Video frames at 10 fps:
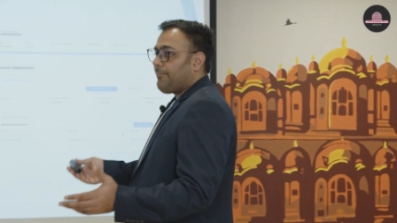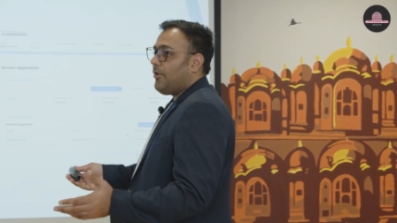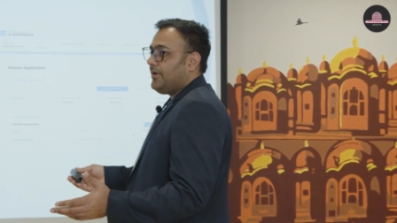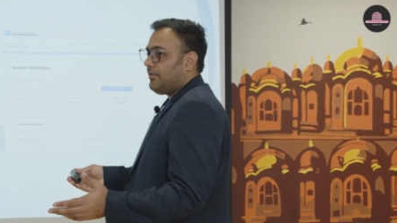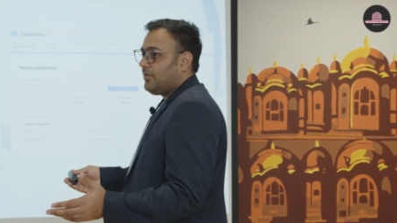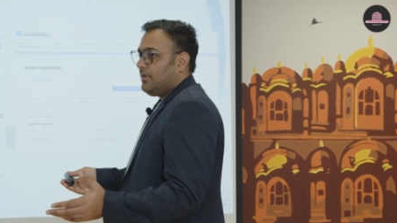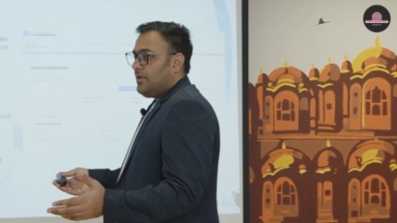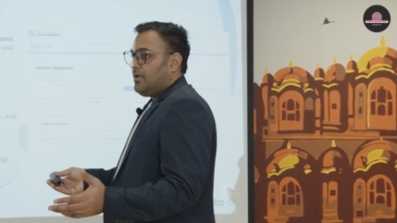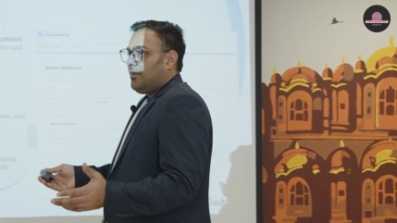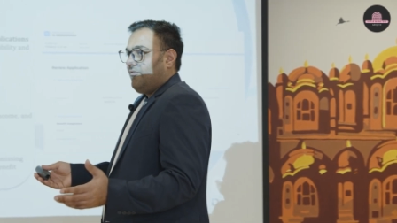points
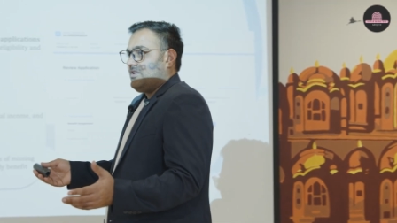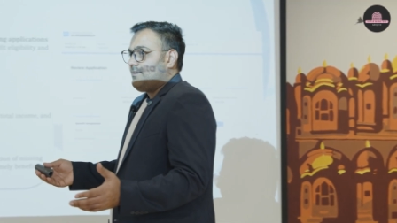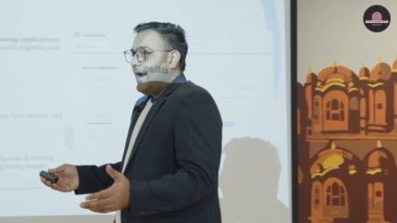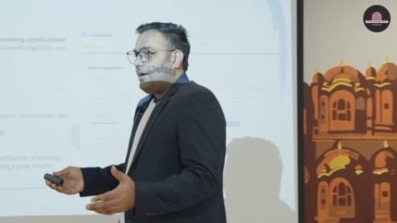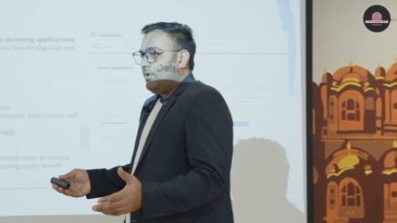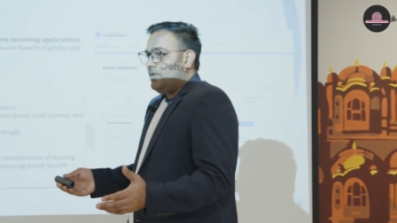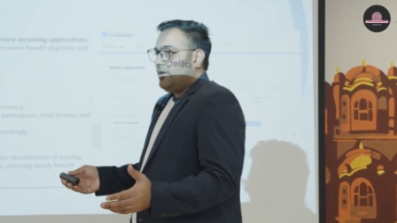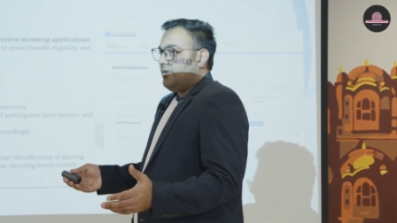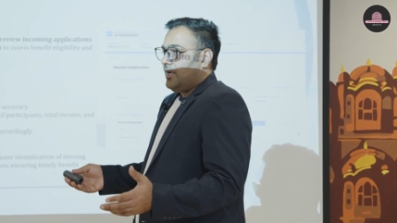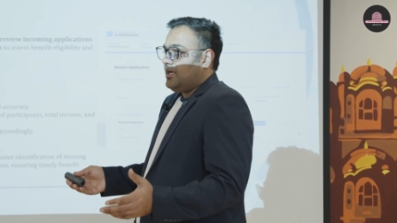which might be
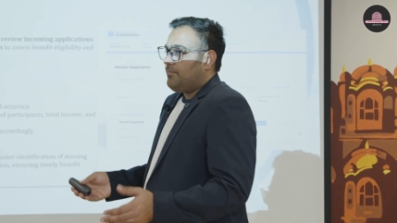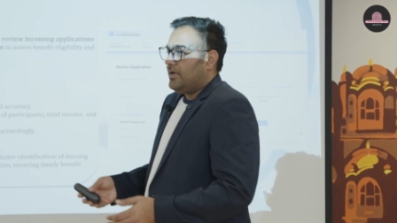there, right?